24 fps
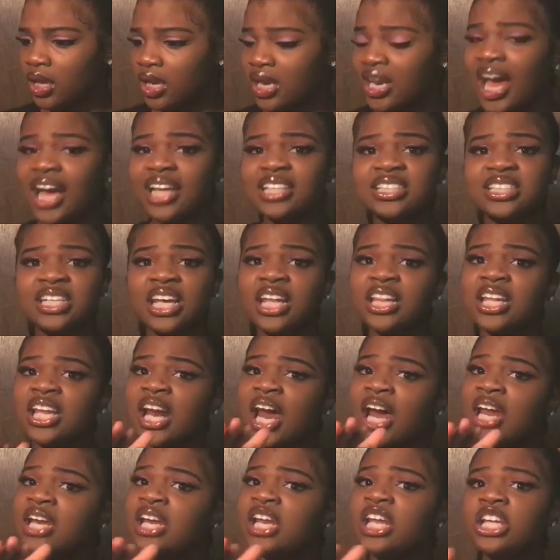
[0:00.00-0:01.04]
not saying that
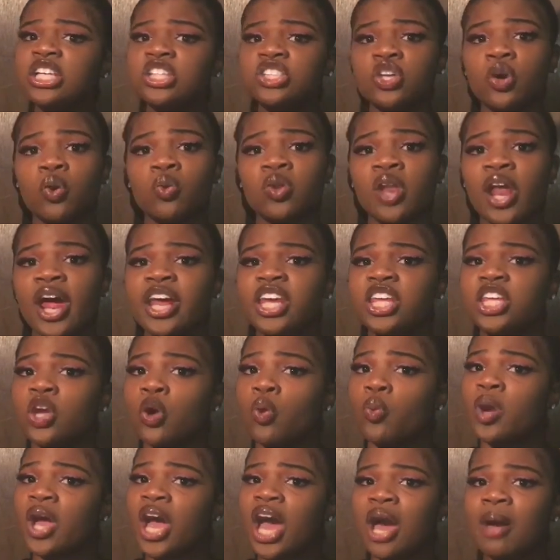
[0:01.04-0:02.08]
I need your like,
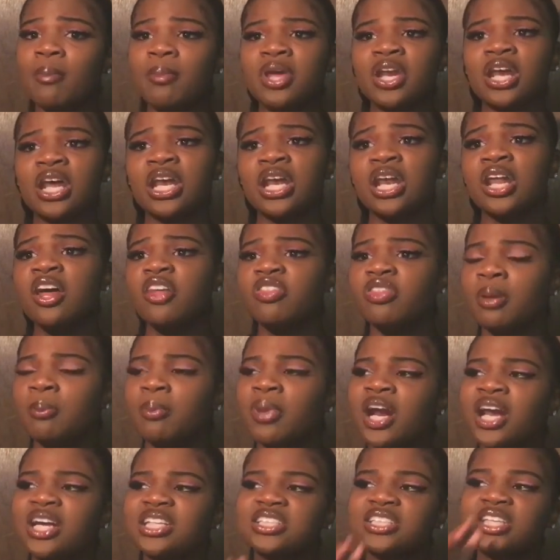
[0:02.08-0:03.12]
your comment, or nothing,
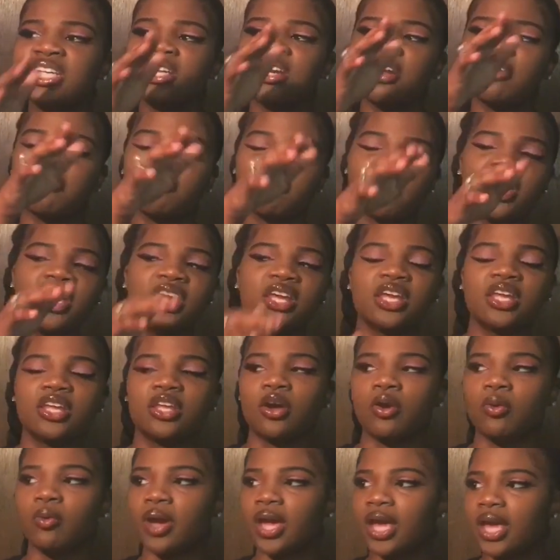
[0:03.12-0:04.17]
but I seen the fake in
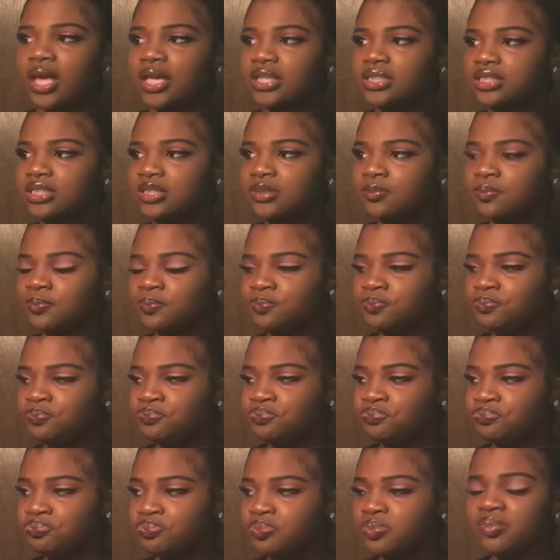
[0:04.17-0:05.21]
your ass.
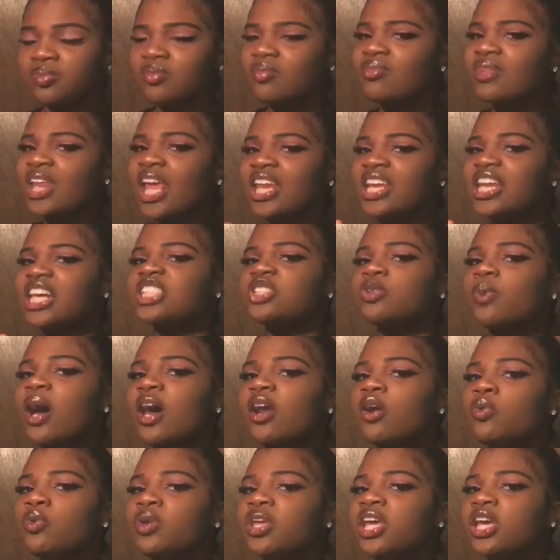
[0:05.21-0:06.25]
That's why
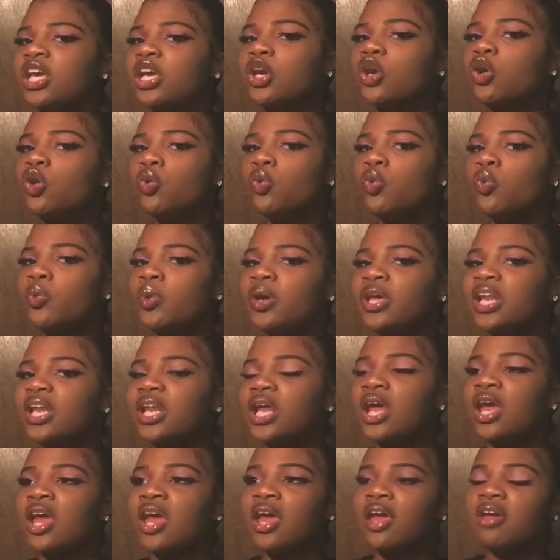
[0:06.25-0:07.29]
I don't get cool with
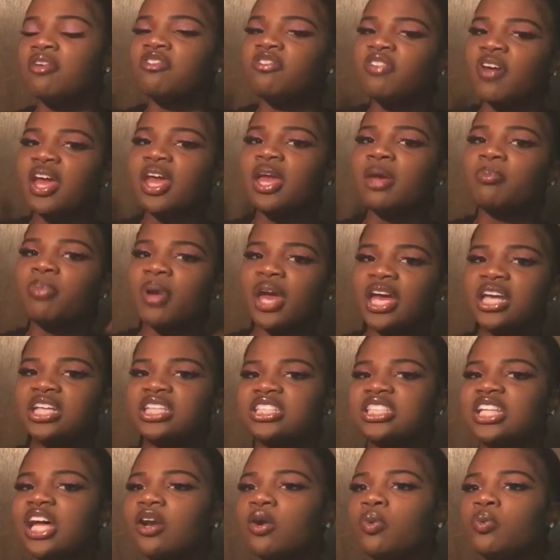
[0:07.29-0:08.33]
fan
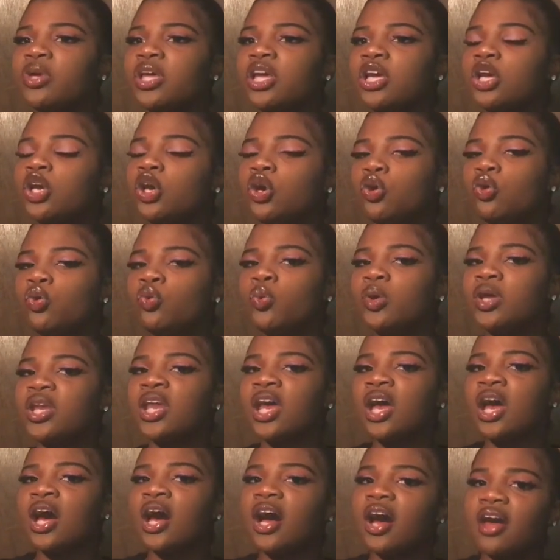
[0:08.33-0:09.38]
pages. I don't get cool with
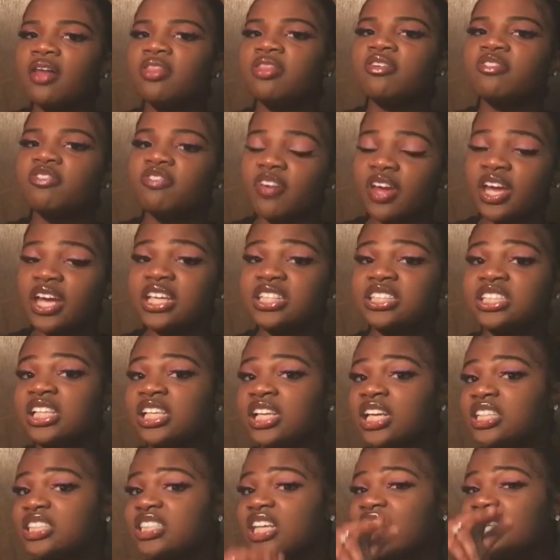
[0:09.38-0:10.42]
other fans
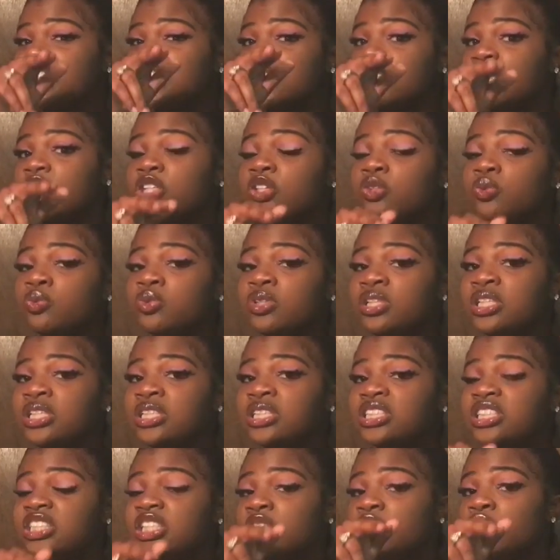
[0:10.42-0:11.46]
unless I
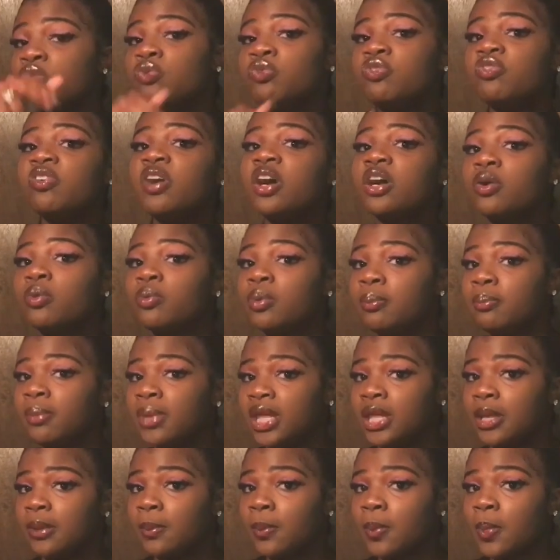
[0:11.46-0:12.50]
genuinely see you fuck with
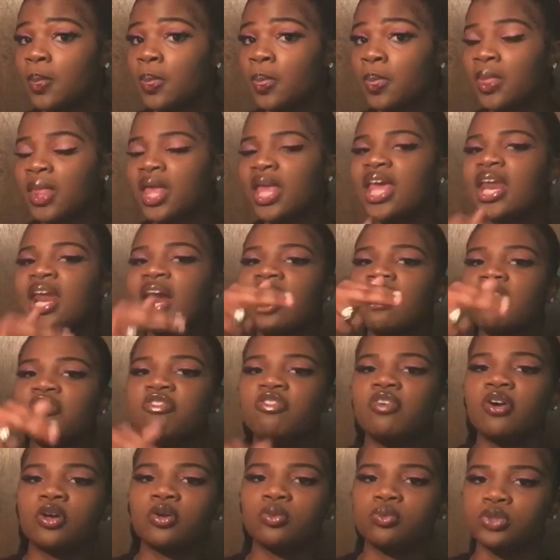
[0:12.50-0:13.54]
me and I'll
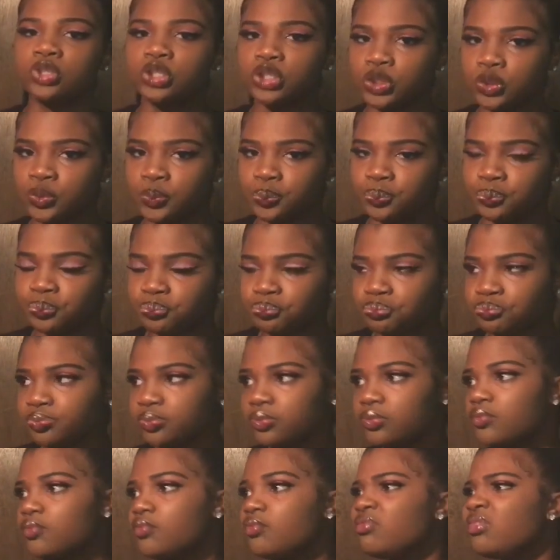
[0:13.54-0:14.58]
fuck with you.
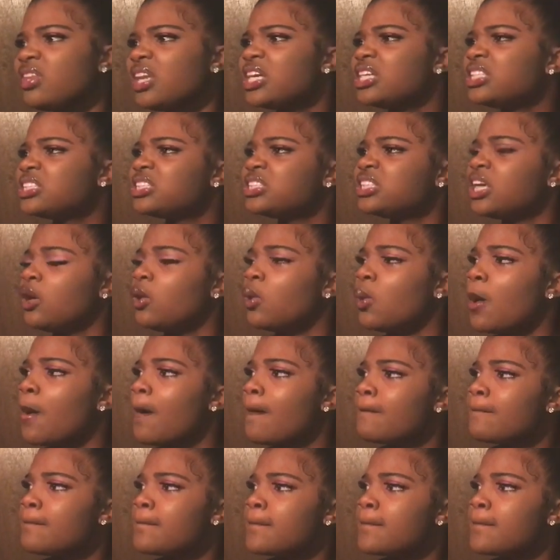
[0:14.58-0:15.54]
So,